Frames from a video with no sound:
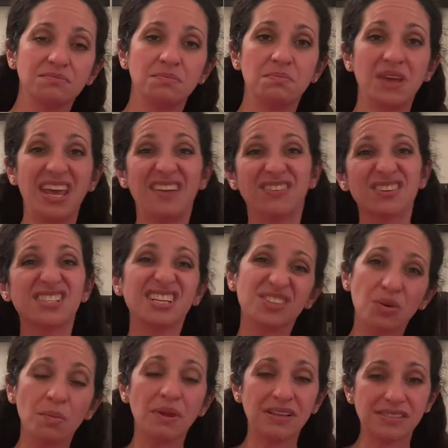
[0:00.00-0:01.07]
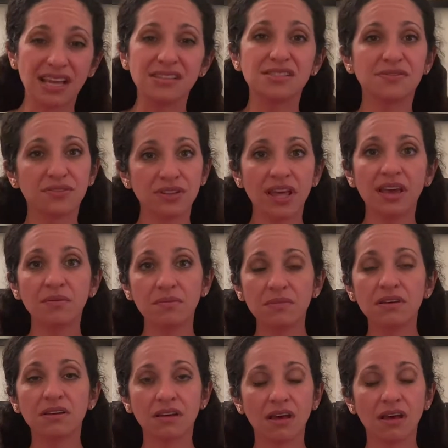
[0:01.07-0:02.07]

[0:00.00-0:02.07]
behaviors that don't make sense for them,